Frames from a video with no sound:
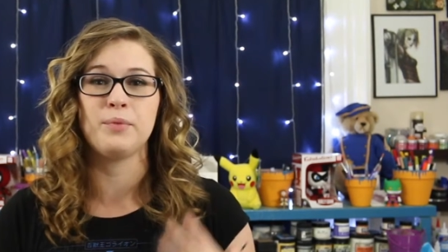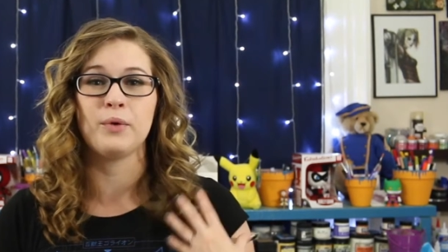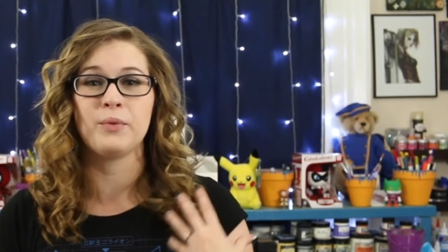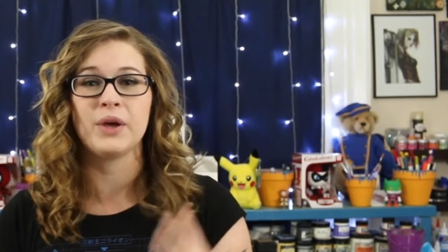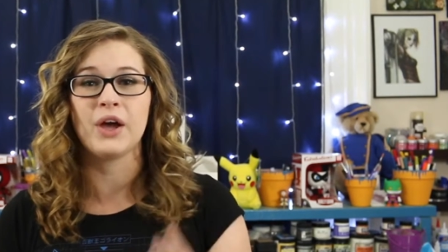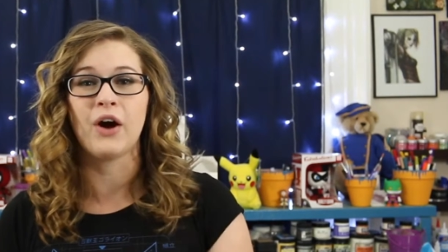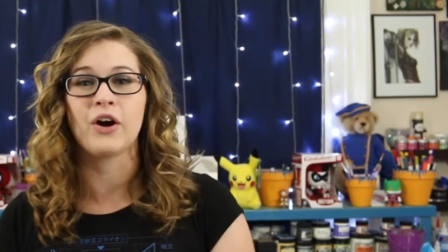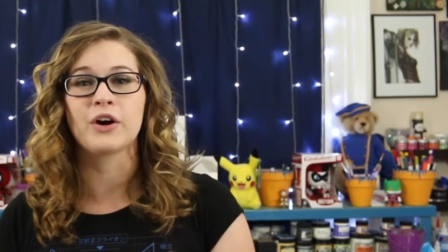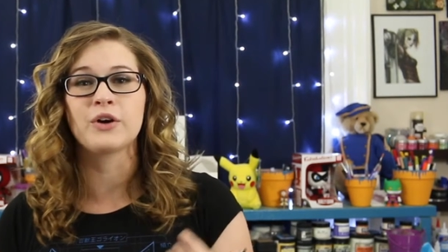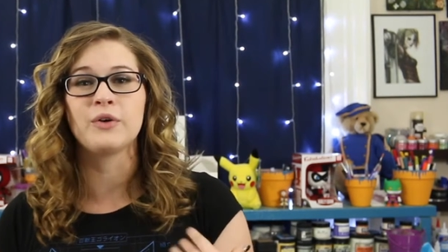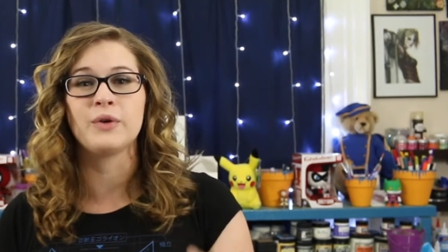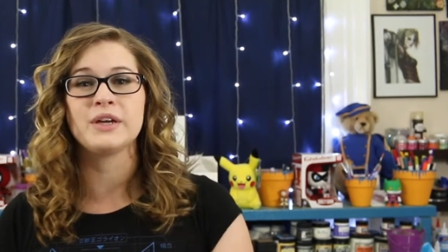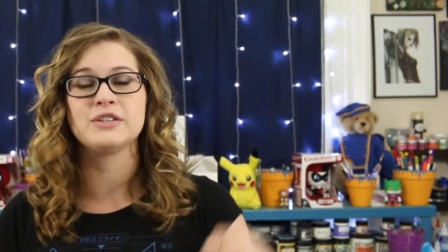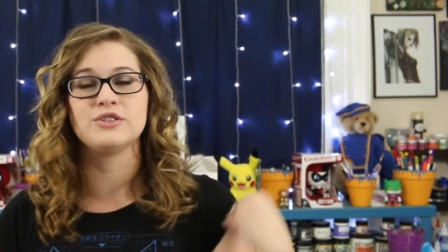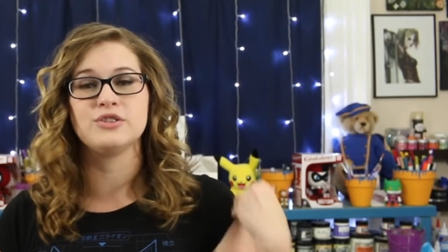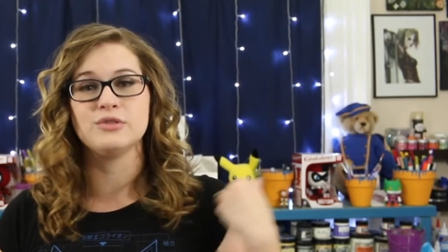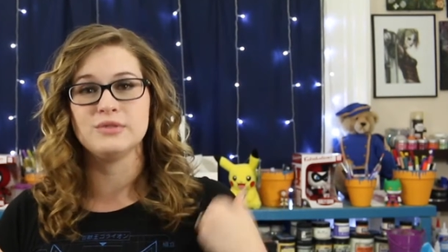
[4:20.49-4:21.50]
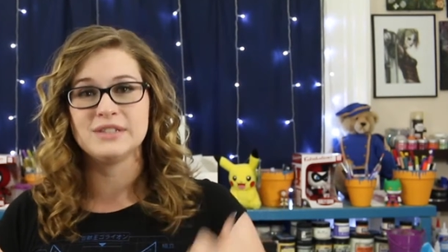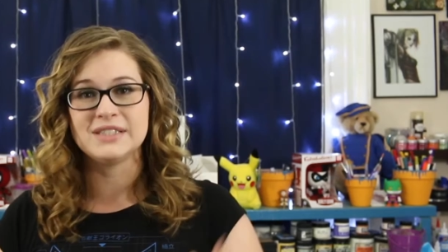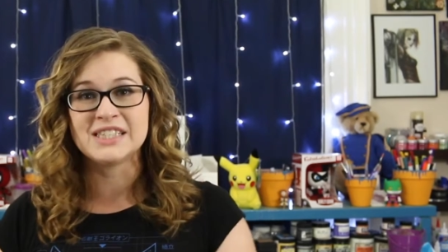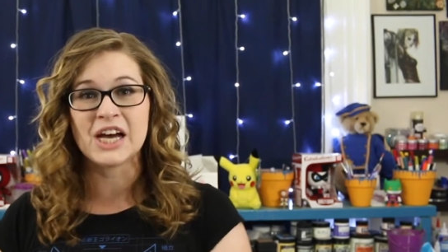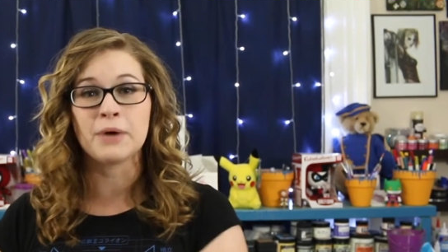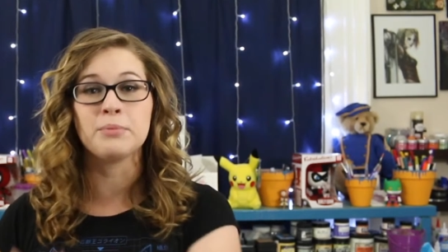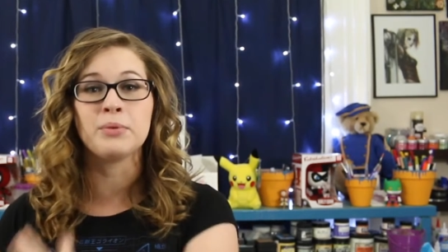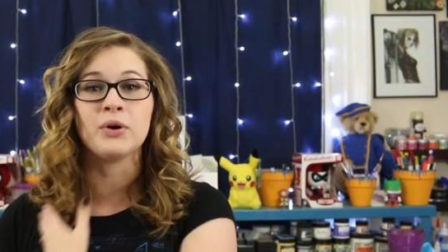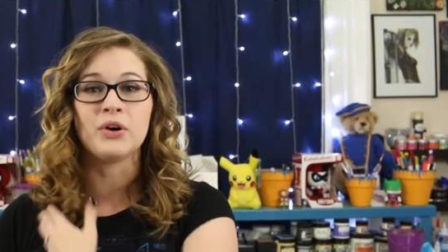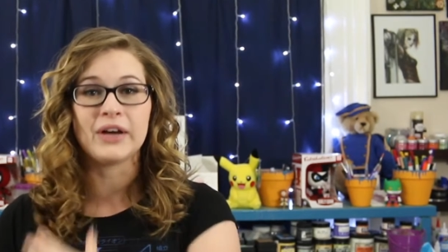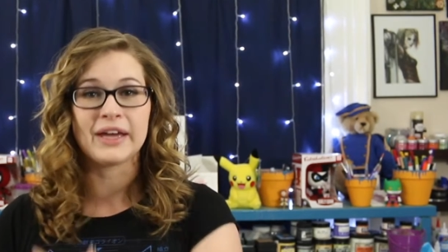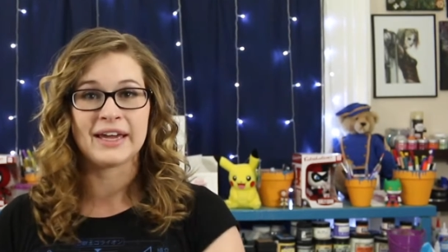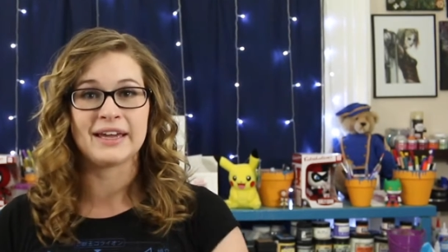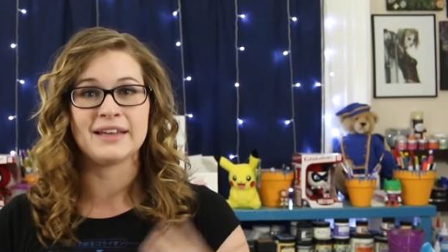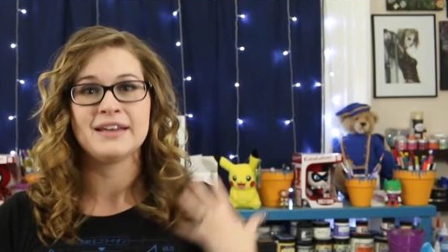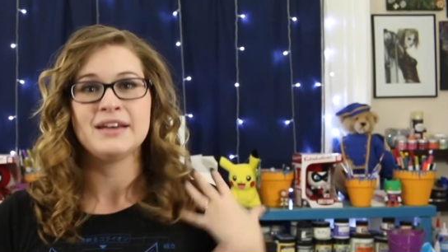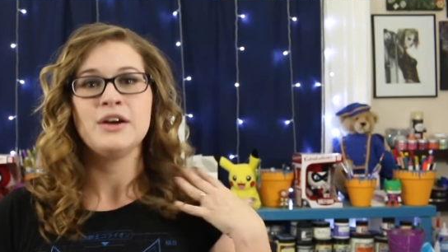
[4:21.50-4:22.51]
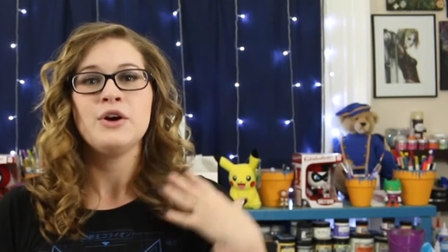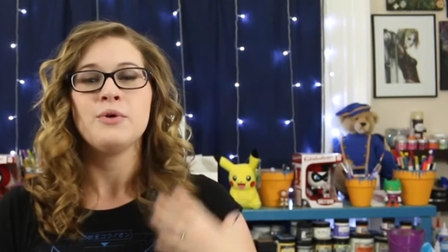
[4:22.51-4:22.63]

but we are going to double it,